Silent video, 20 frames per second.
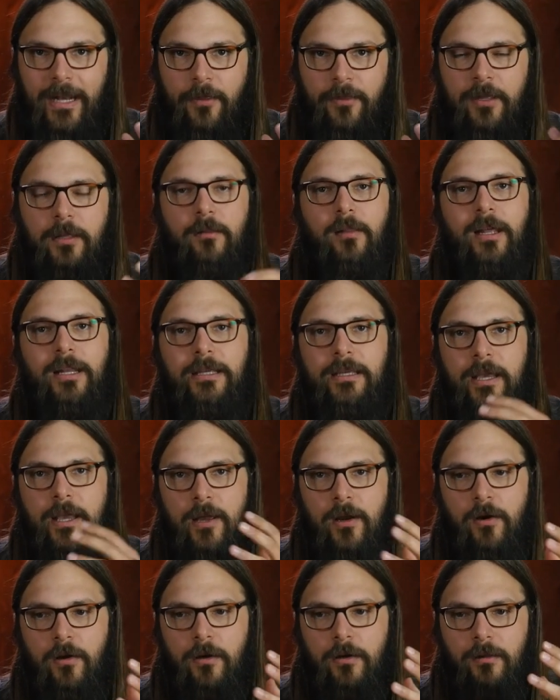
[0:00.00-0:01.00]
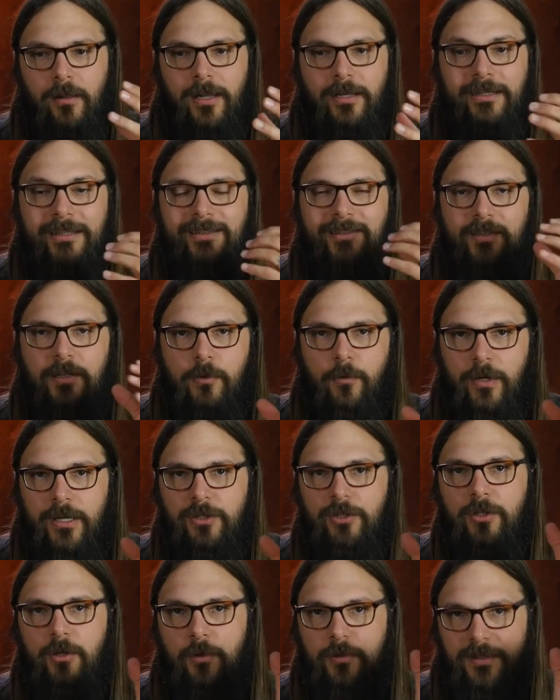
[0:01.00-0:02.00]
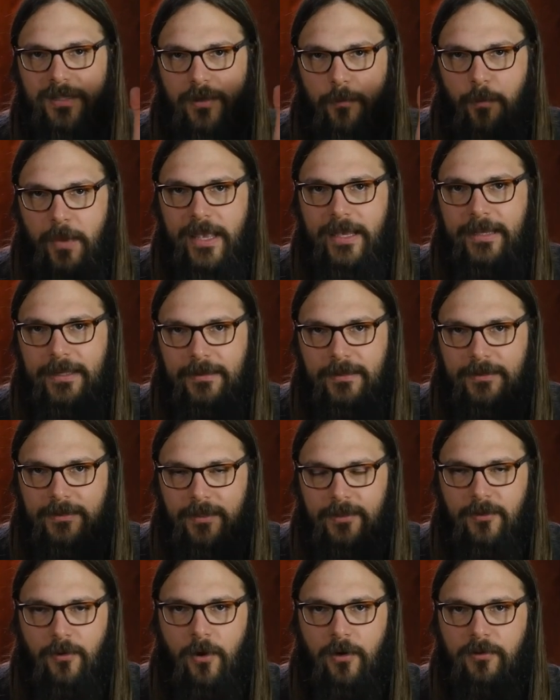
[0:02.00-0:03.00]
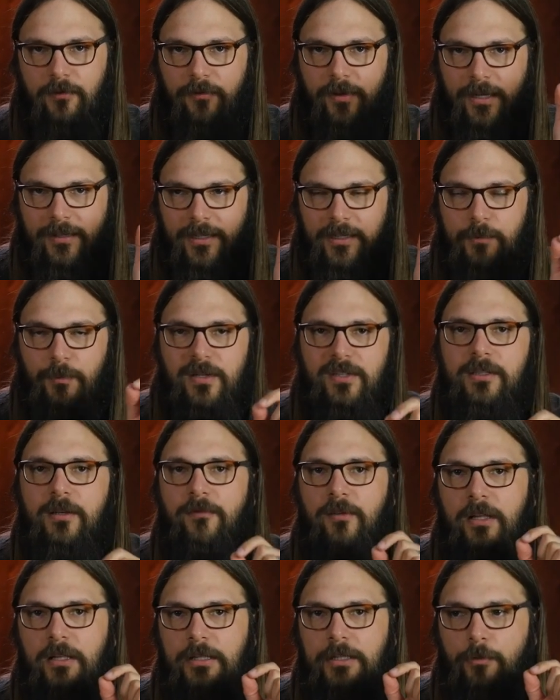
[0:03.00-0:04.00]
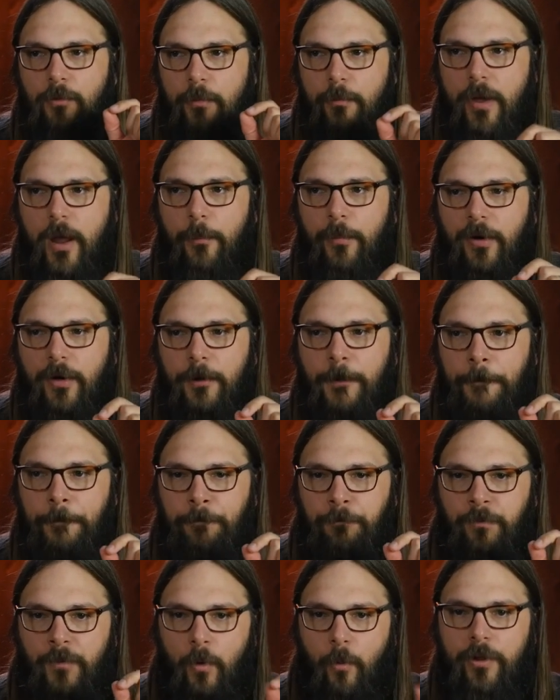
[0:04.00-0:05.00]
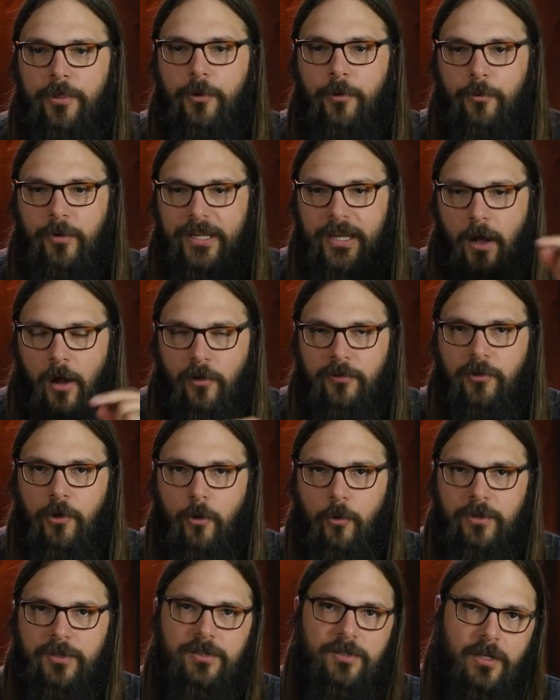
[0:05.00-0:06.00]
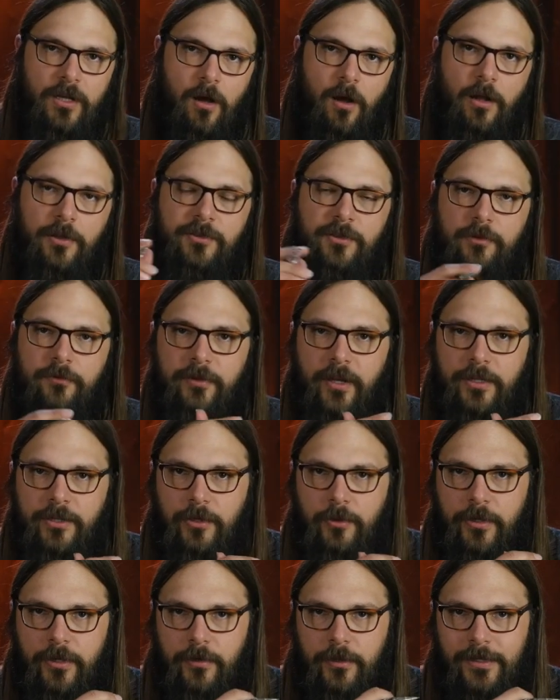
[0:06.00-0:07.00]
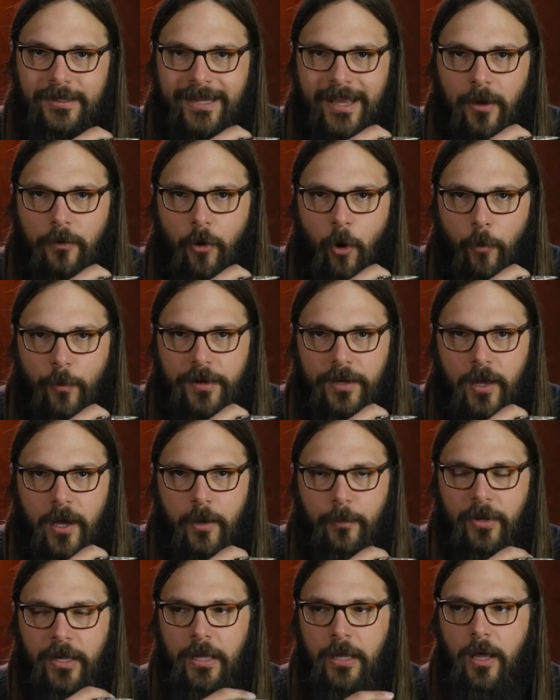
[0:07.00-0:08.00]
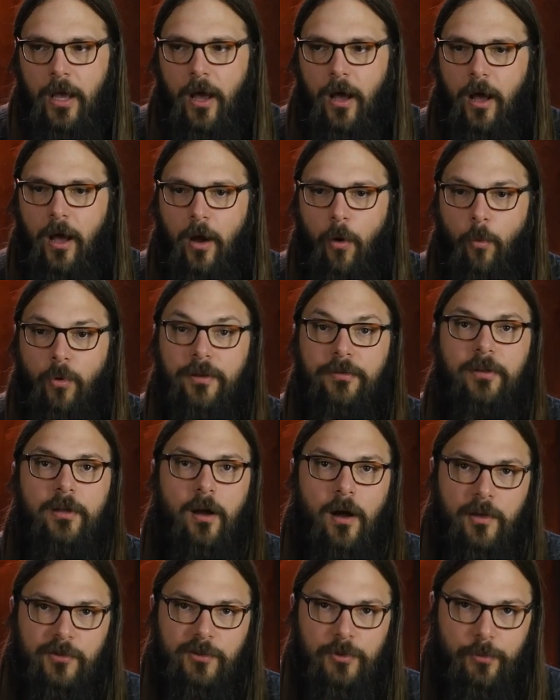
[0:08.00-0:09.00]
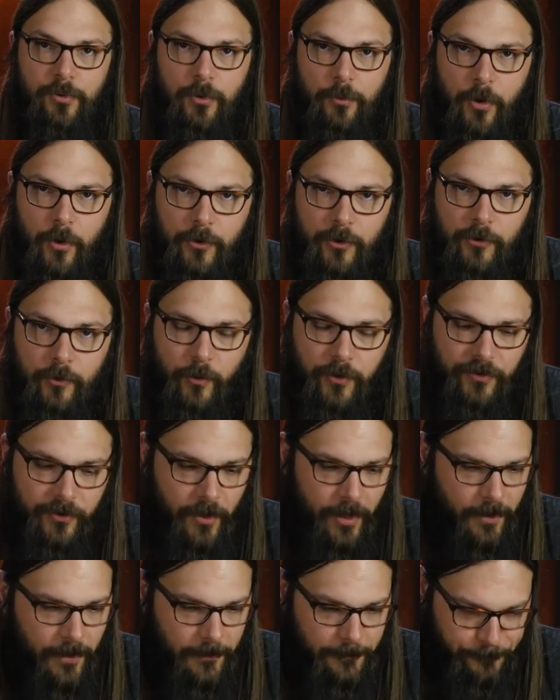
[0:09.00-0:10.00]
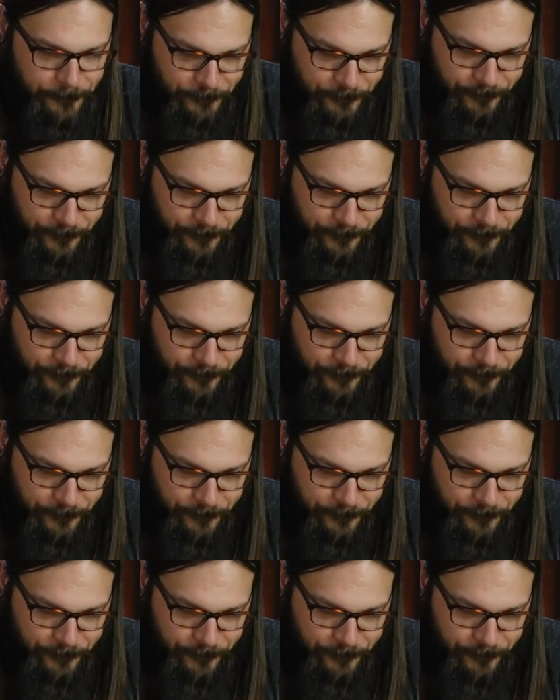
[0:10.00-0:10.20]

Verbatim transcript: I think a lot of care and a lot of consideration goes into making these guitars. In fact, I specifically remember when the Rialto, which is a concert venue here in town, opened up, one of the concert promoters was there.